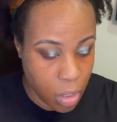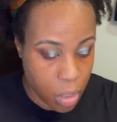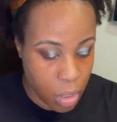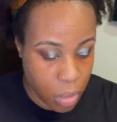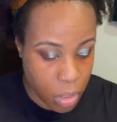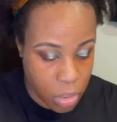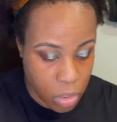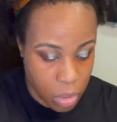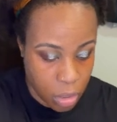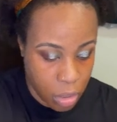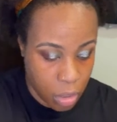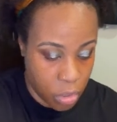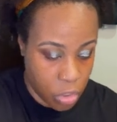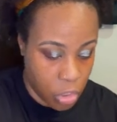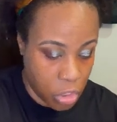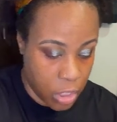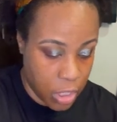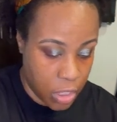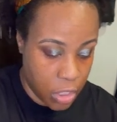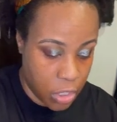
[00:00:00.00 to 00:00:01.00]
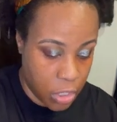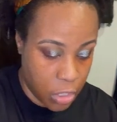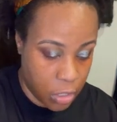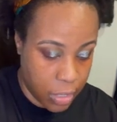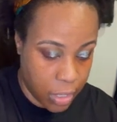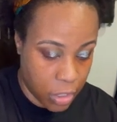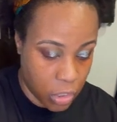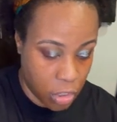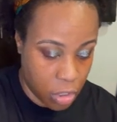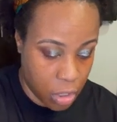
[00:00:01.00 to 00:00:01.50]
There's another shade here,
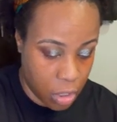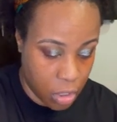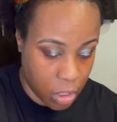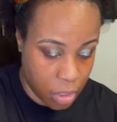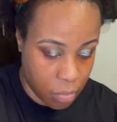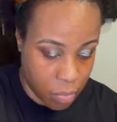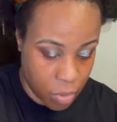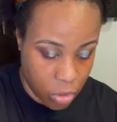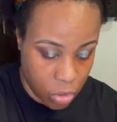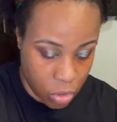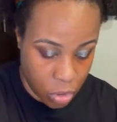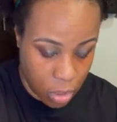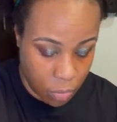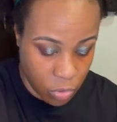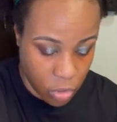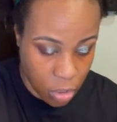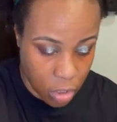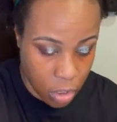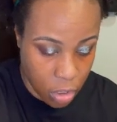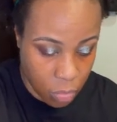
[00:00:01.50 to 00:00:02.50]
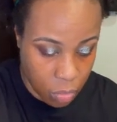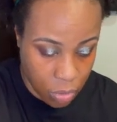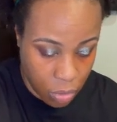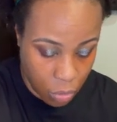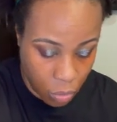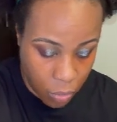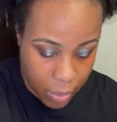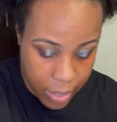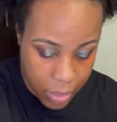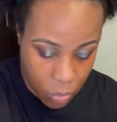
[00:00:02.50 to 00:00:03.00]
actually. I think I was gonna go with the
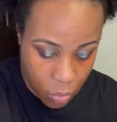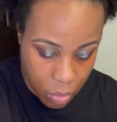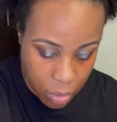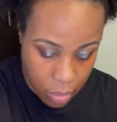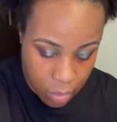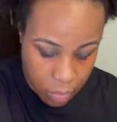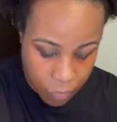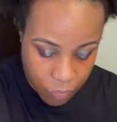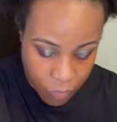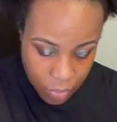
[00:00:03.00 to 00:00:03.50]
white one.